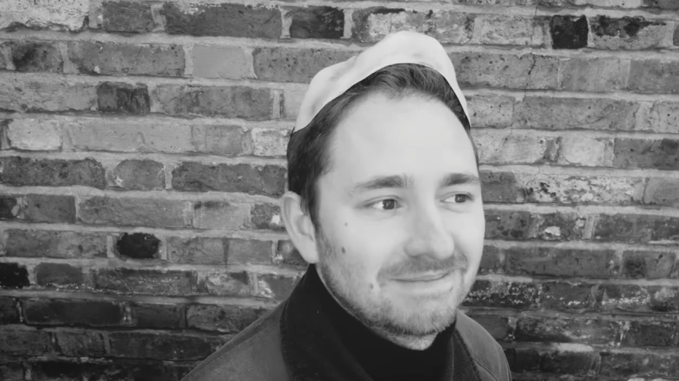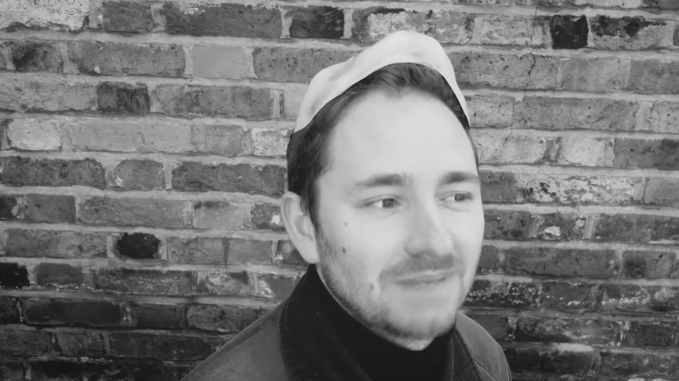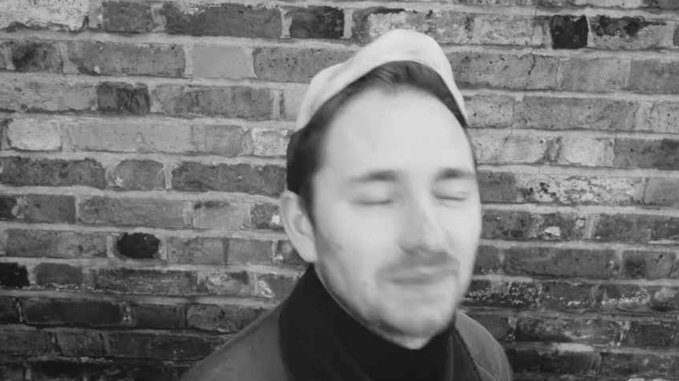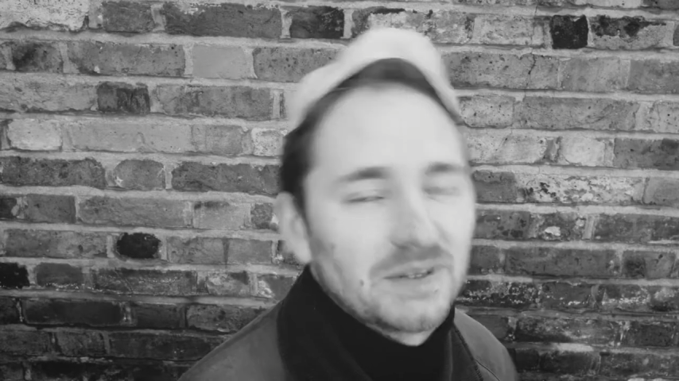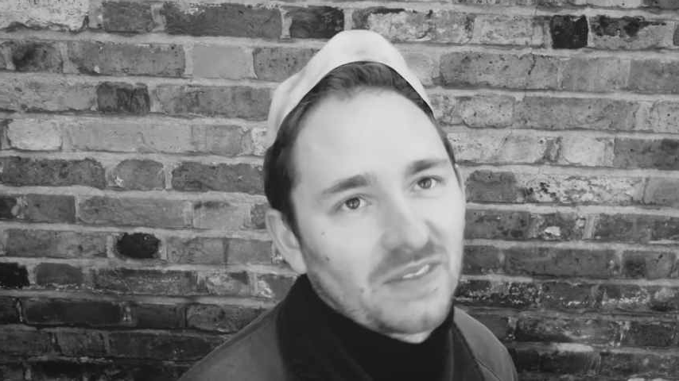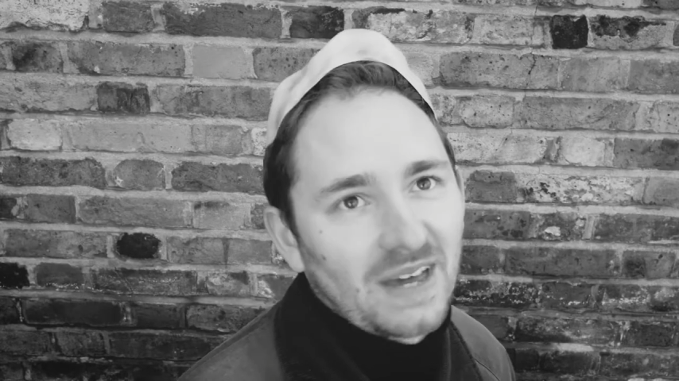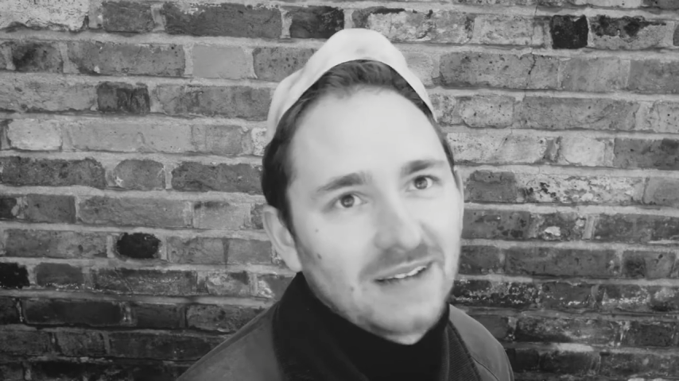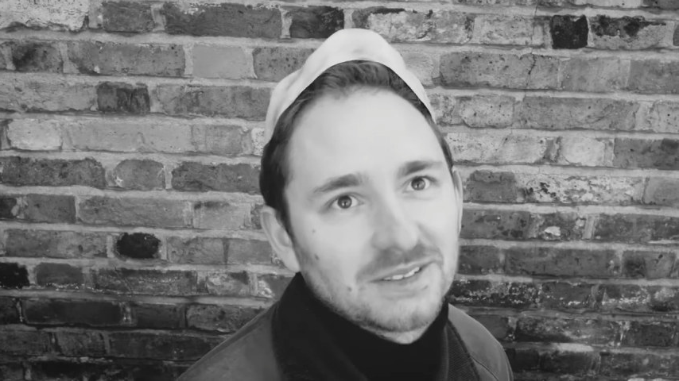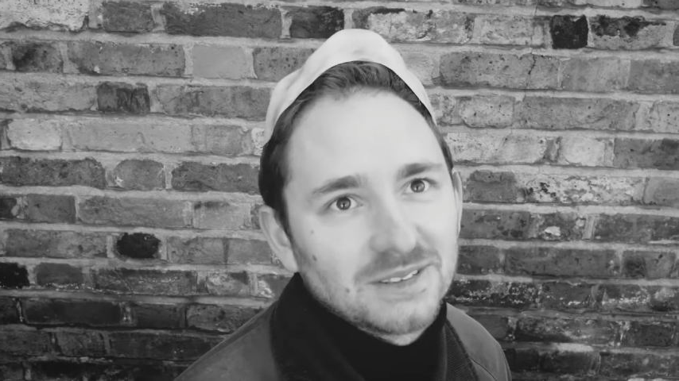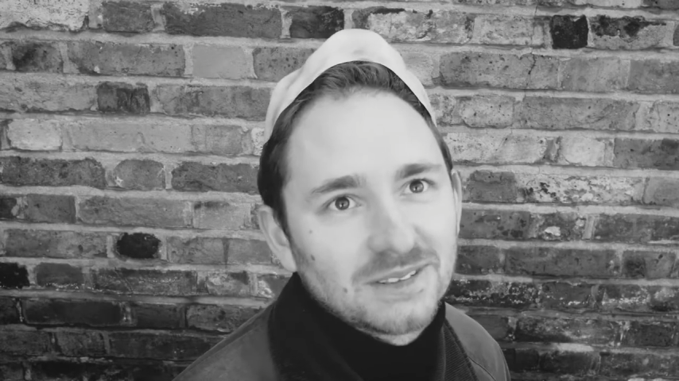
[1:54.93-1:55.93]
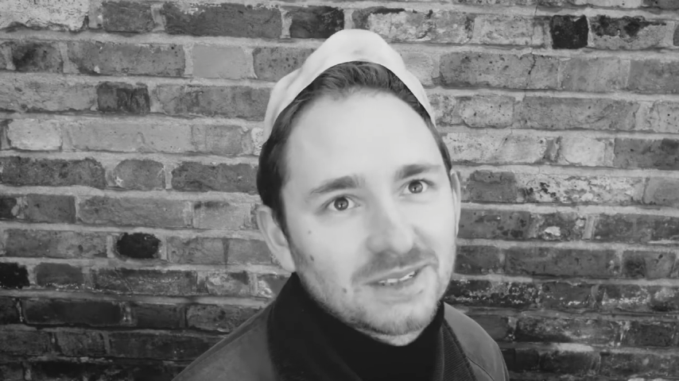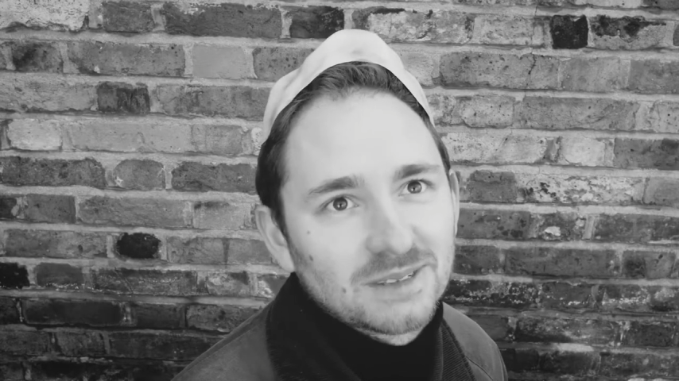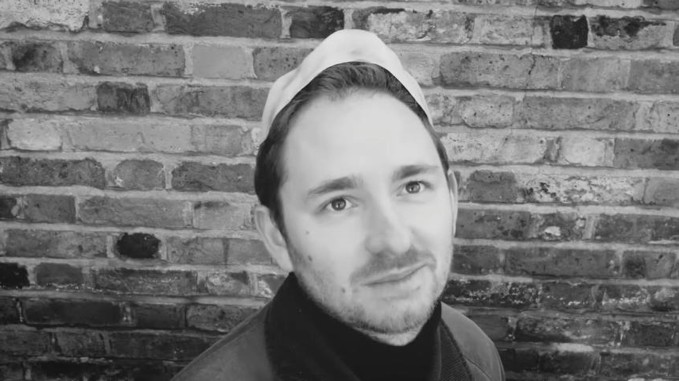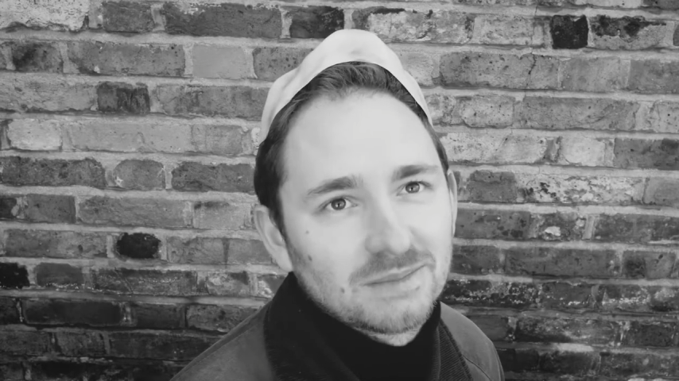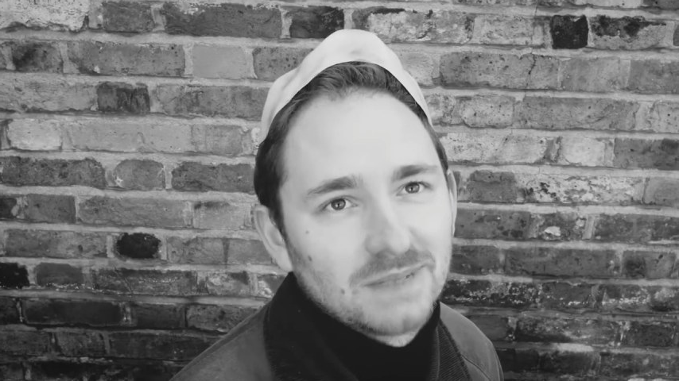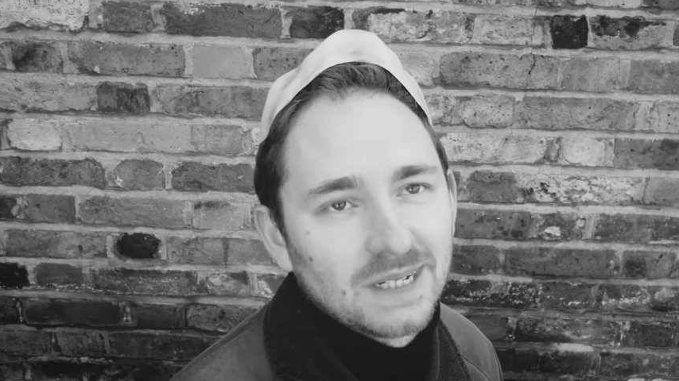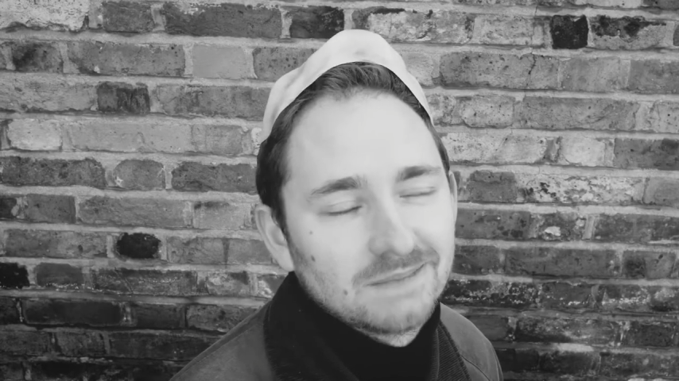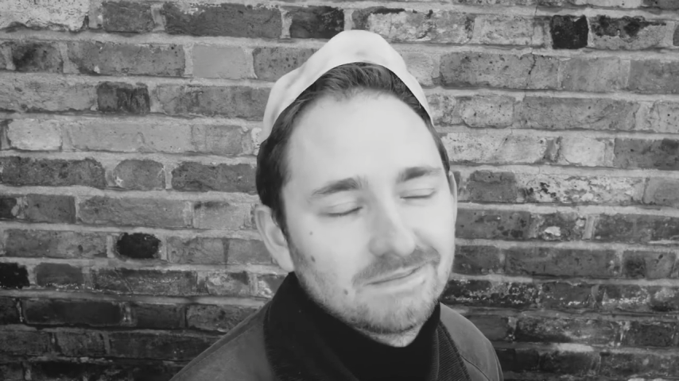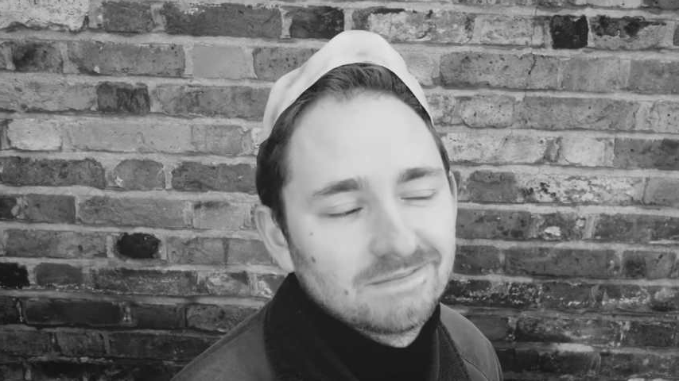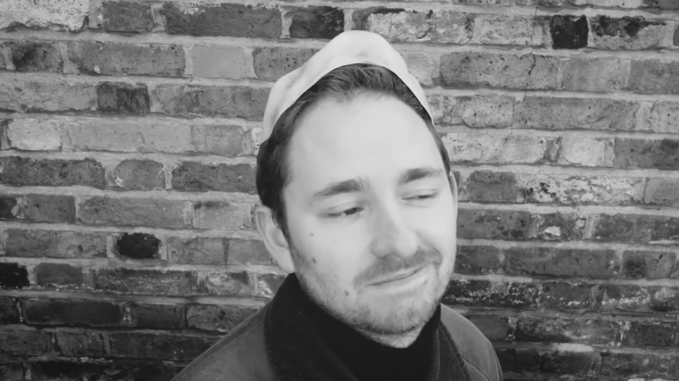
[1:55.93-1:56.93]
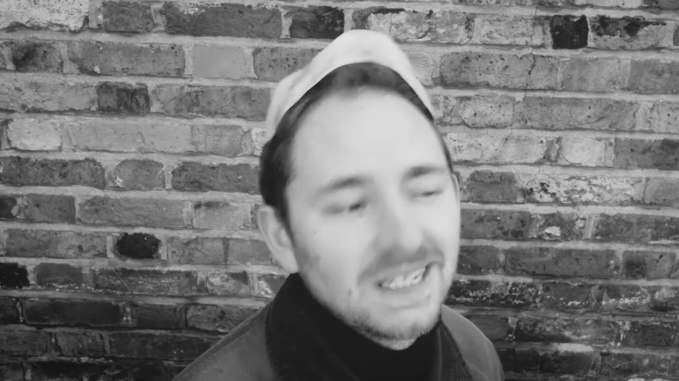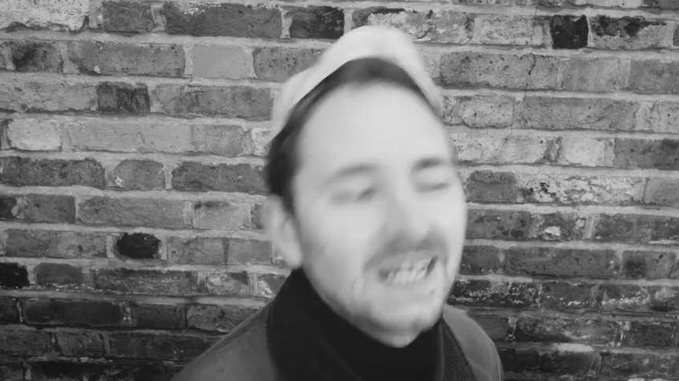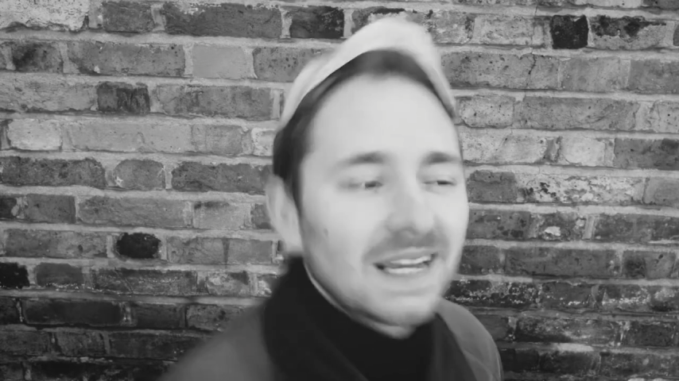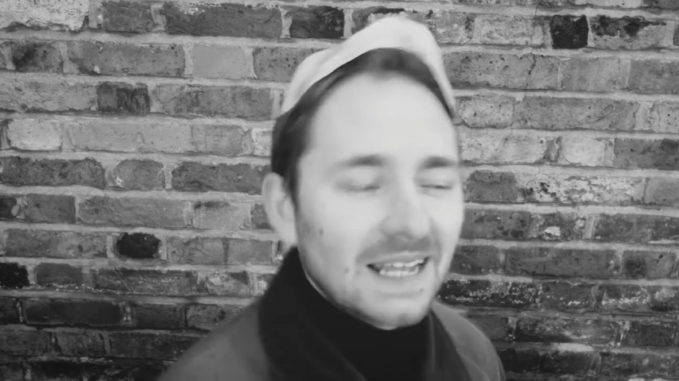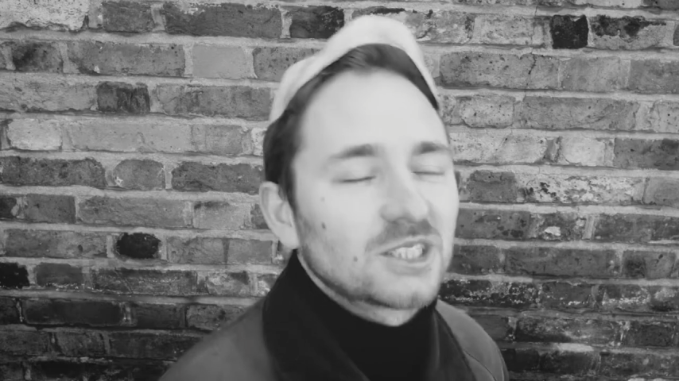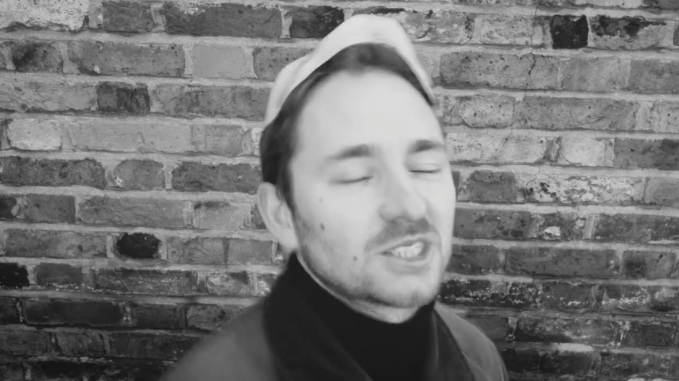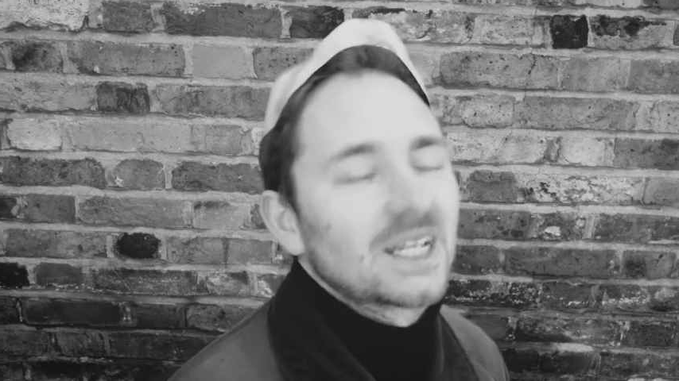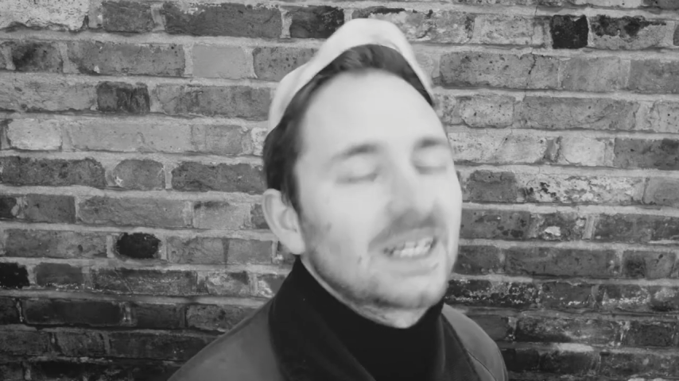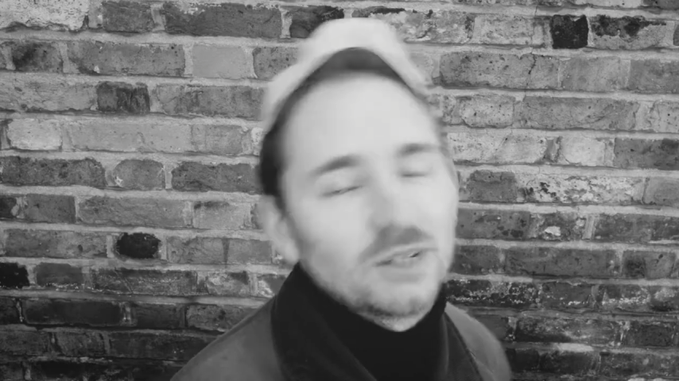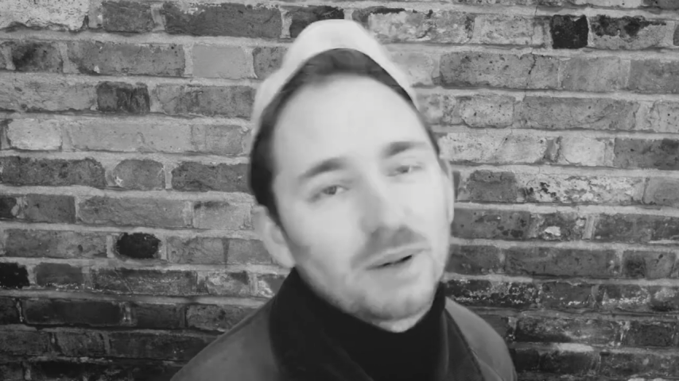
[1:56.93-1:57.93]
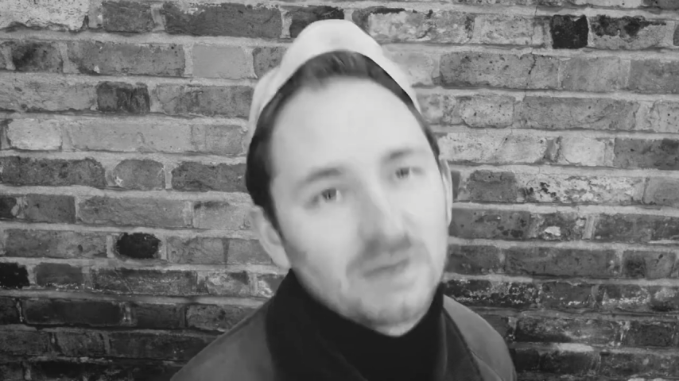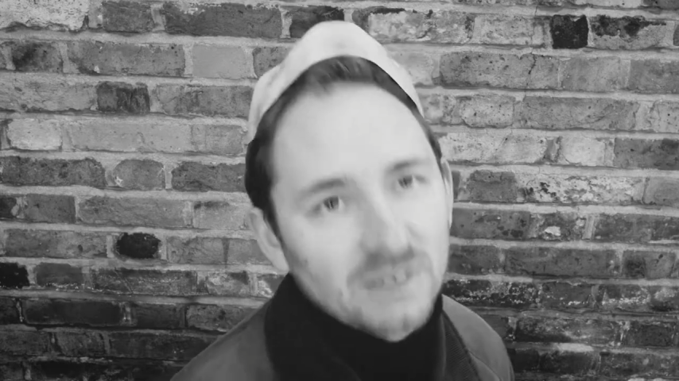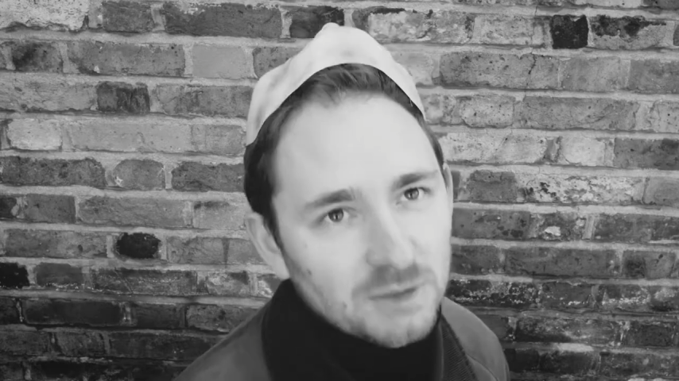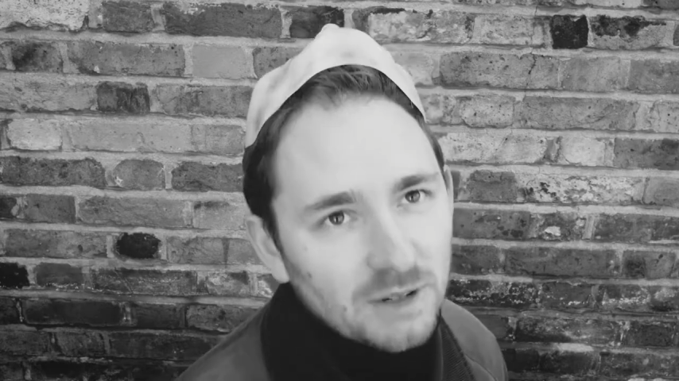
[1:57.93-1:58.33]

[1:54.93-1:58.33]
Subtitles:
maybe not thousands. Let's just say it's not my first